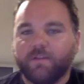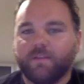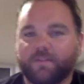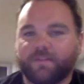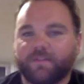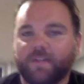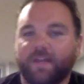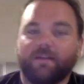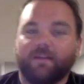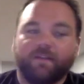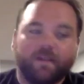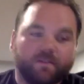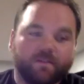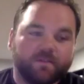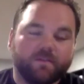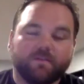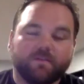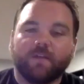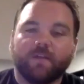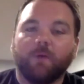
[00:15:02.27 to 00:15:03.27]
say this
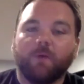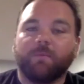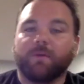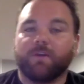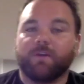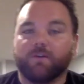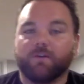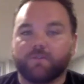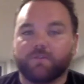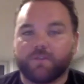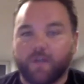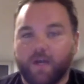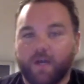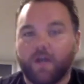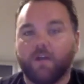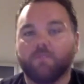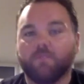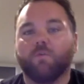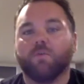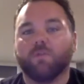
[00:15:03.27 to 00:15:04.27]
is helping your
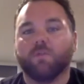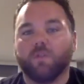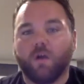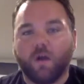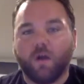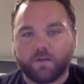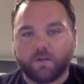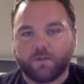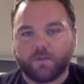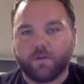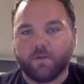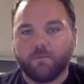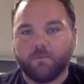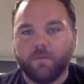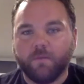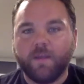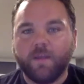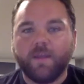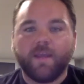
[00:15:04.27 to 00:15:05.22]
child more long term.